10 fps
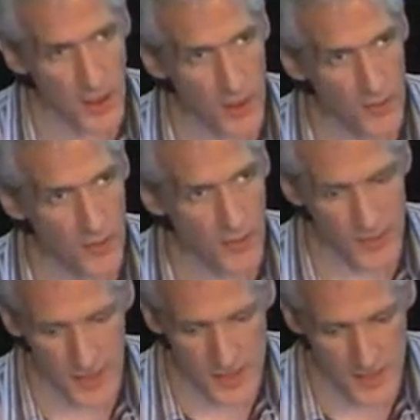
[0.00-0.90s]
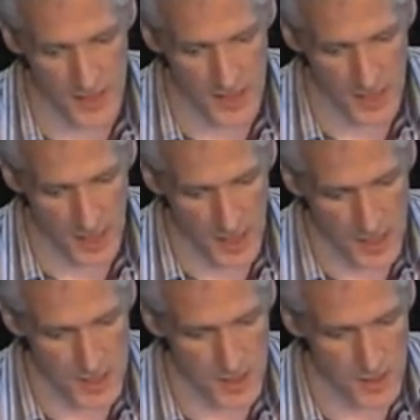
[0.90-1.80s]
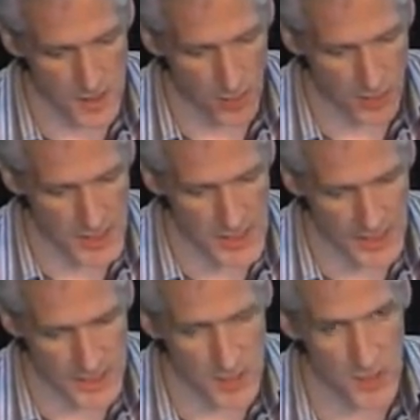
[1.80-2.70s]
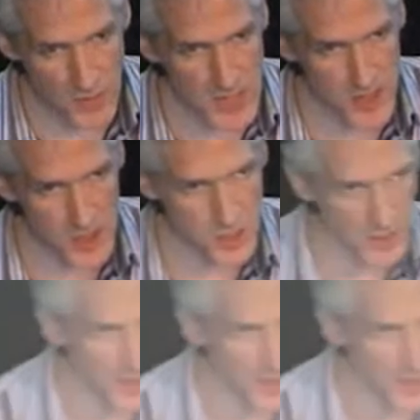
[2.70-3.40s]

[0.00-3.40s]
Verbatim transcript: of, of creativity to what it's like to be a researcher in